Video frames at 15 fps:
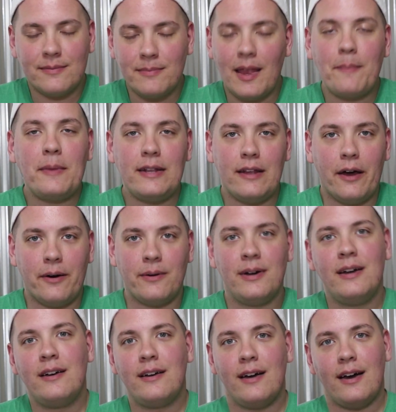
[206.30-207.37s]
let me know.
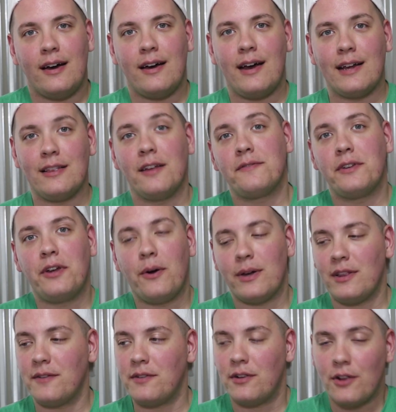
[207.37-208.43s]
I'd love to go,
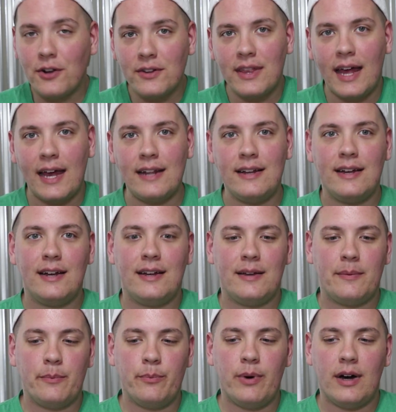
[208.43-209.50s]
I'd love to learn that.
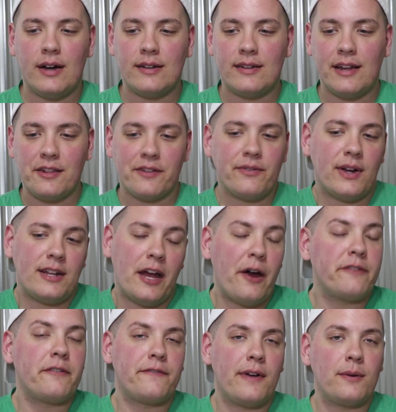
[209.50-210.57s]
But as of right now, I
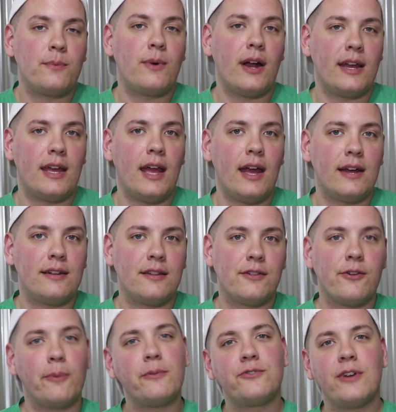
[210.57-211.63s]
haven't found where I can.
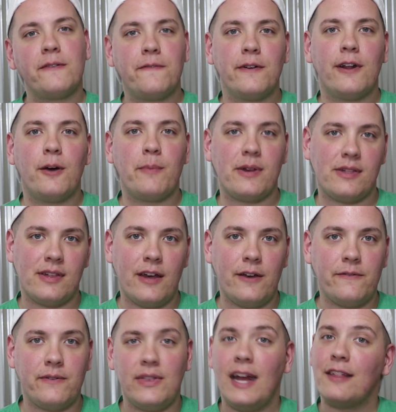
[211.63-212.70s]
So I'm going to try to figure it out
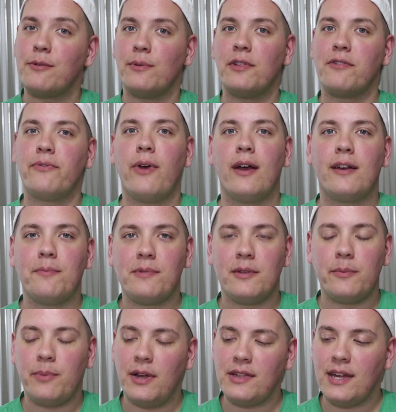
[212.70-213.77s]
myself, and that's where this vlog comes
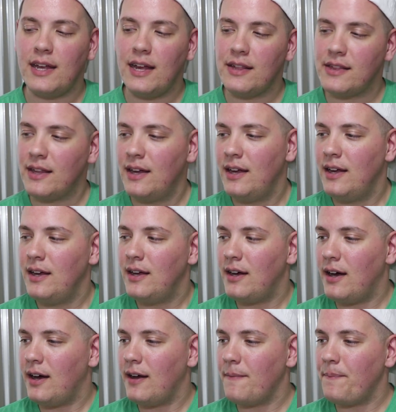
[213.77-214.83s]
into place, I guess.
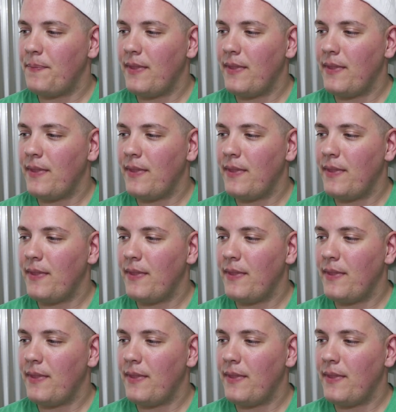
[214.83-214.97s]
I